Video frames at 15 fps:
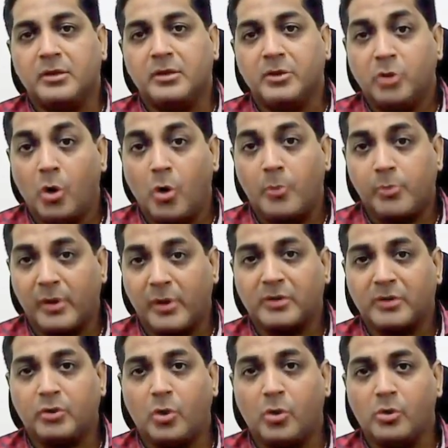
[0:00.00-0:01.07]
your
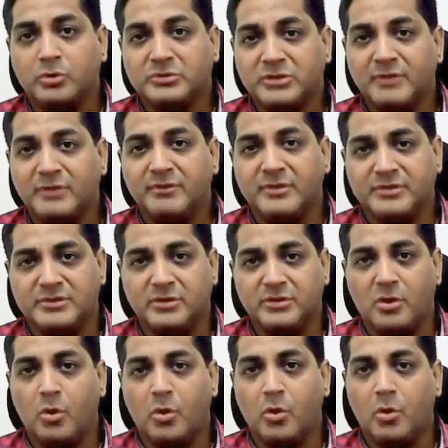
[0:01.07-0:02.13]
product or service
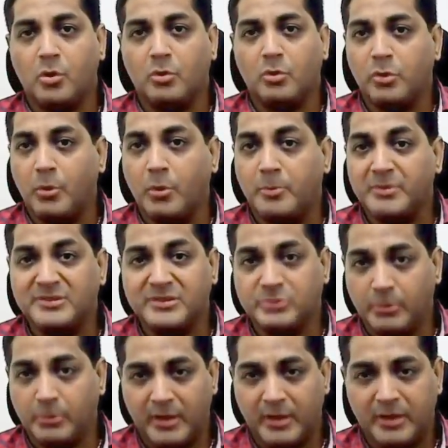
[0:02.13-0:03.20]
or your business
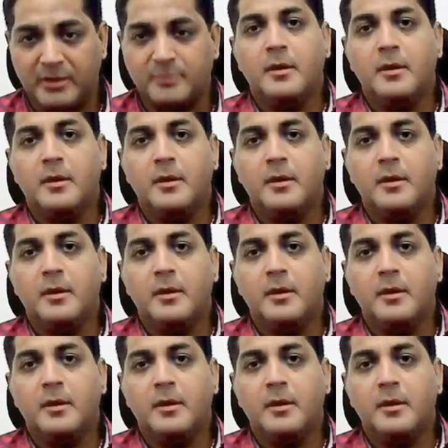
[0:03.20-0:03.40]
domain.